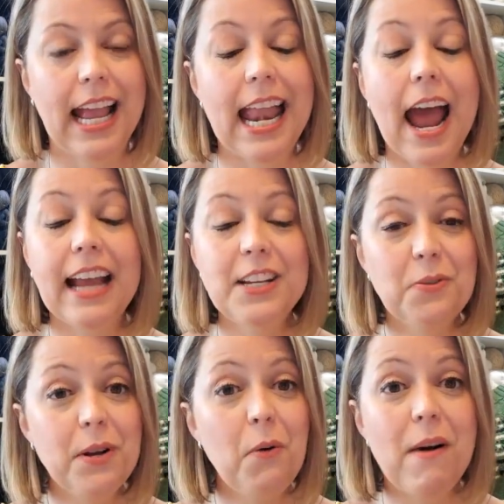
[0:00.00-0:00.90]
And I just
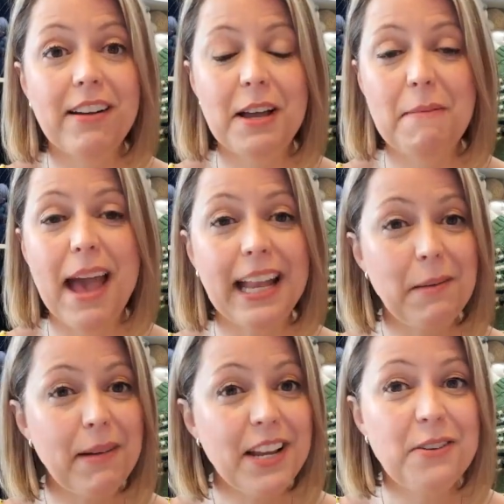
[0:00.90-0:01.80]
want to welcome
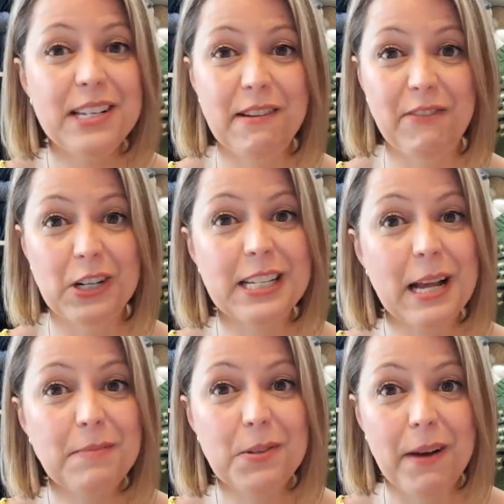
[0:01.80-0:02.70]
anybody who is a
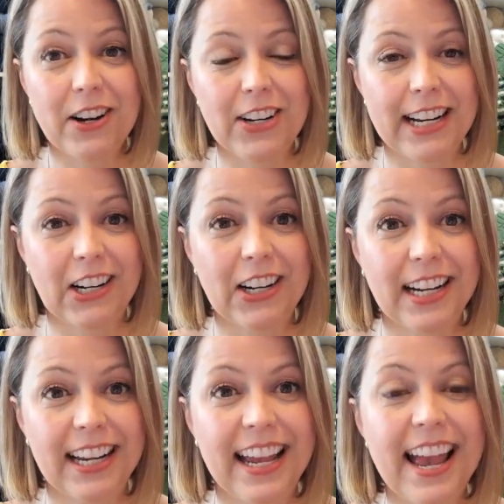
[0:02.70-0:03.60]
first-time sweater knitter,
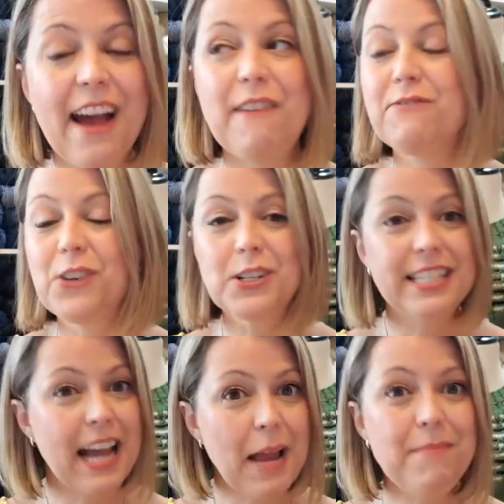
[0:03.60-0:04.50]

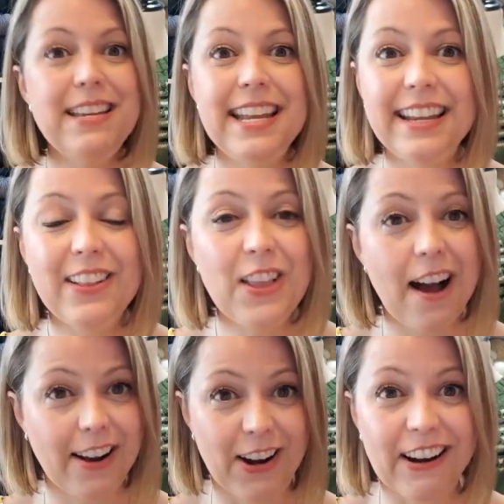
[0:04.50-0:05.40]
first-time knit
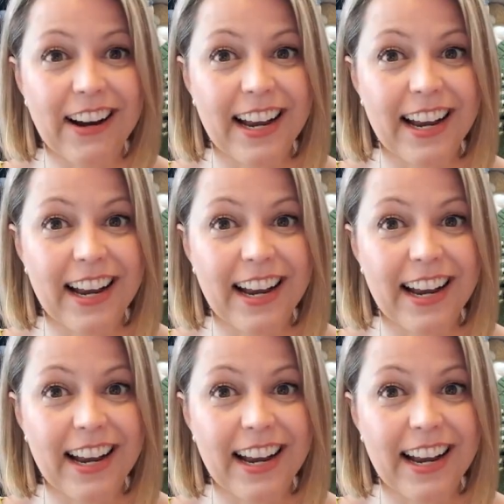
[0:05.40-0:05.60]
alonger.